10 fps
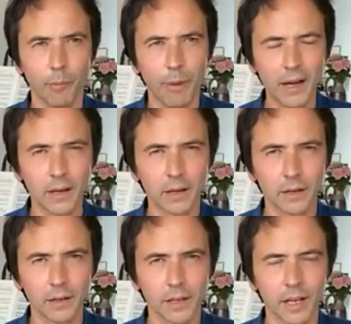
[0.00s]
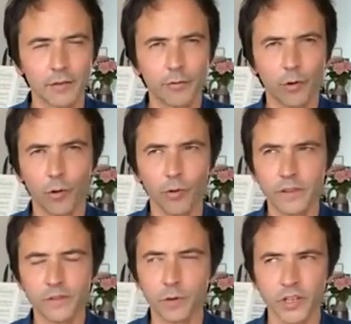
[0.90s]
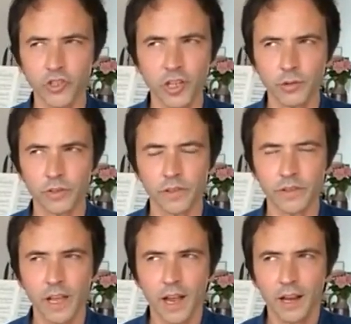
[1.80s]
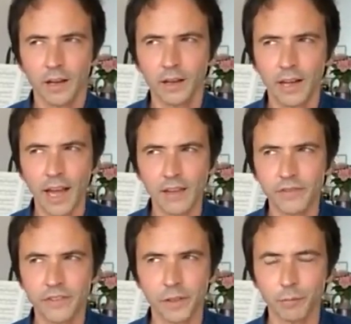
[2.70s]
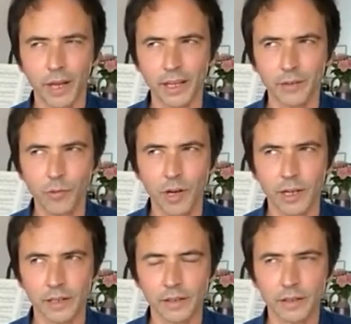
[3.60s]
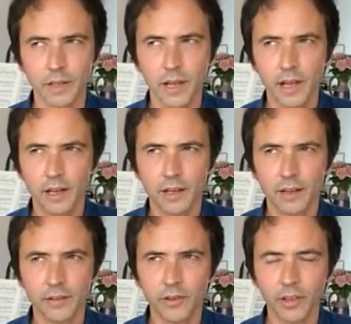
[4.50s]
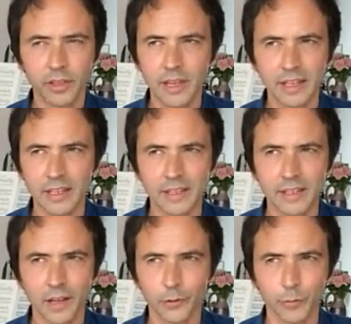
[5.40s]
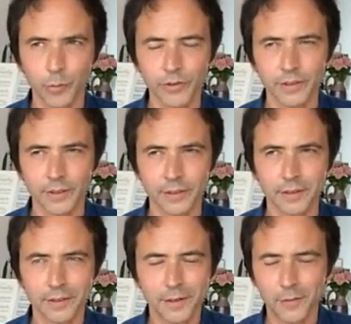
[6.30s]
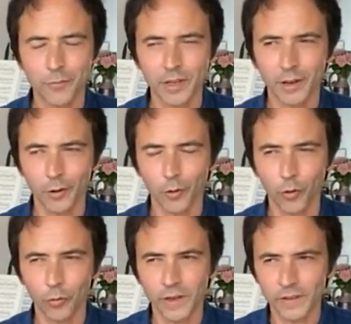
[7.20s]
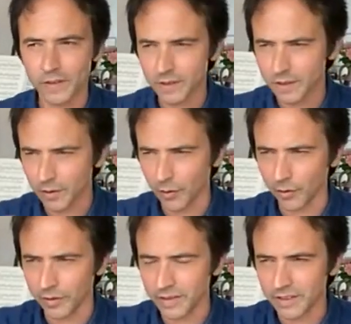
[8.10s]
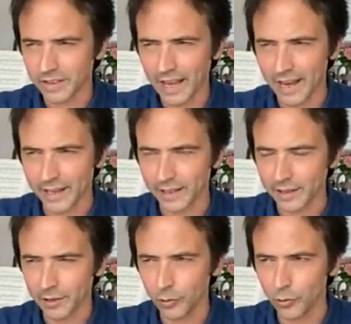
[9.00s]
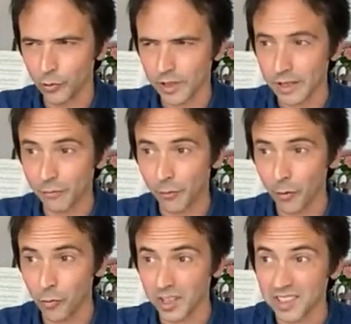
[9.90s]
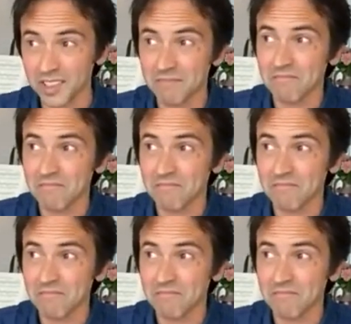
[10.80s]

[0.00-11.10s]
Bach and for all these great geniuses, life is not black and white. Nothing is 100%. We are always on this line looking for what